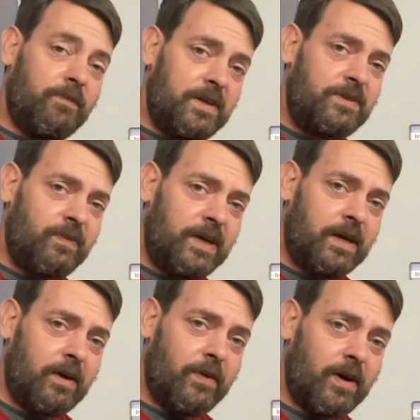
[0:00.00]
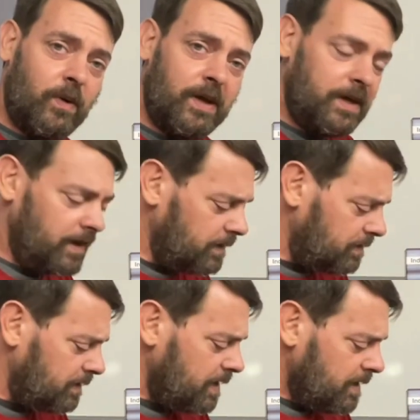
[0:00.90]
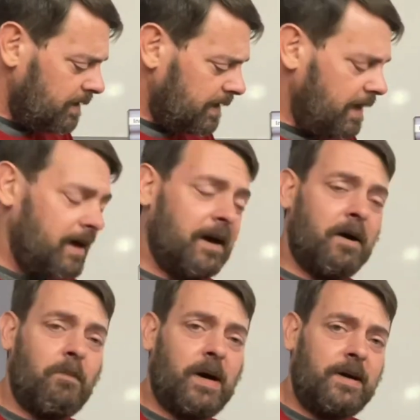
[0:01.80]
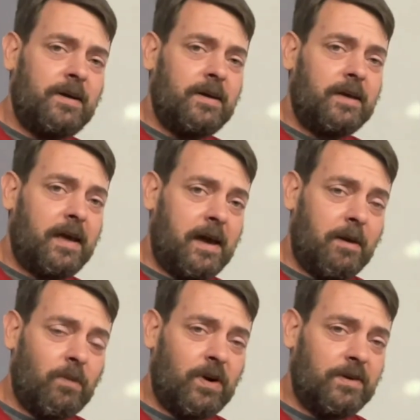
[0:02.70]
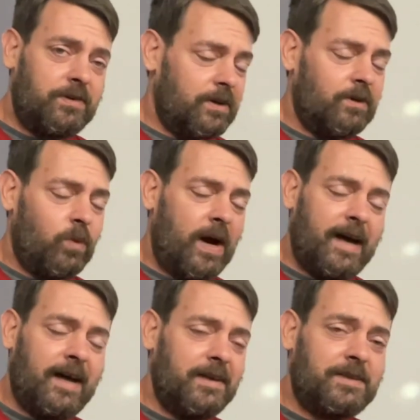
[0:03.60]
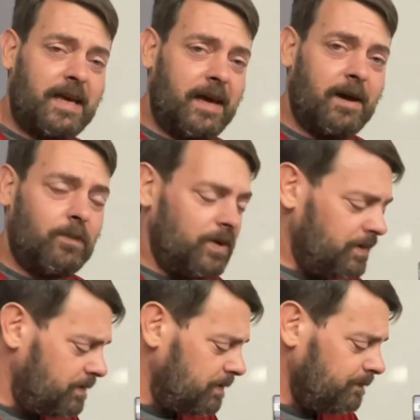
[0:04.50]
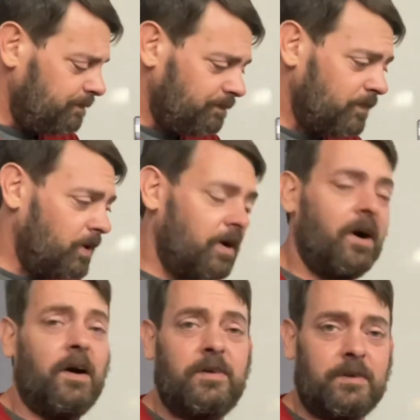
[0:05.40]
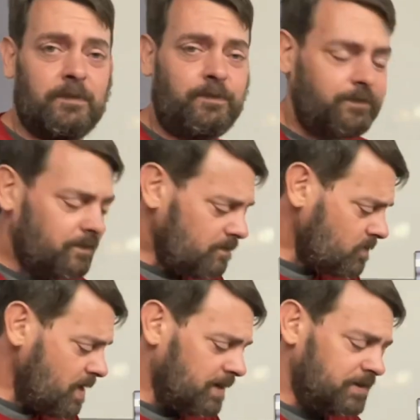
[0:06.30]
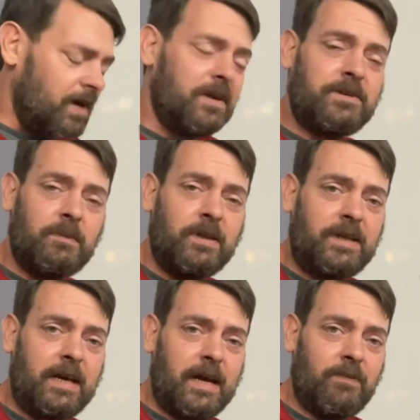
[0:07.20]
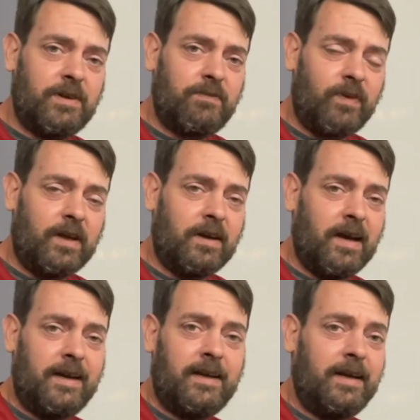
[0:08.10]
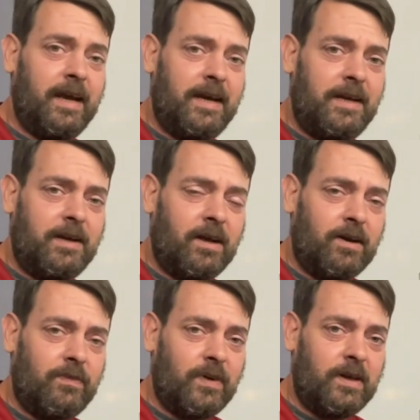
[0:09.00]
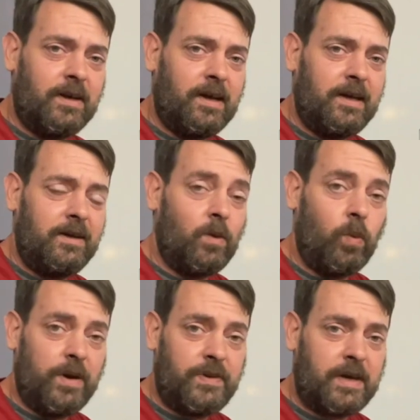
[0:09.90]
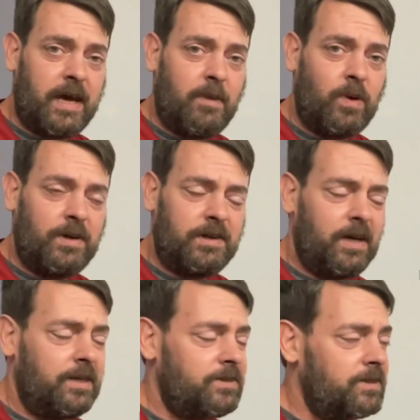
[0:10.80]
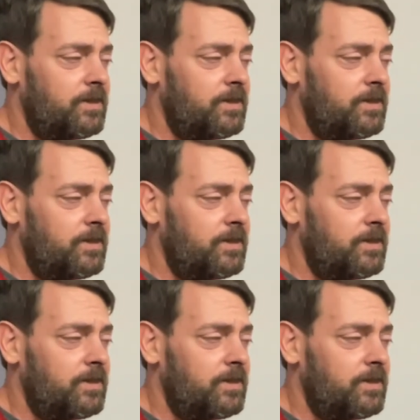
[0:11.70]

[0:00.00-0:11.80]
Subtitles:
this video, though, is cameras or Wyze cameras are awesome. It's awesome that they have this floodlight, an $80 floodlight with a camera attached,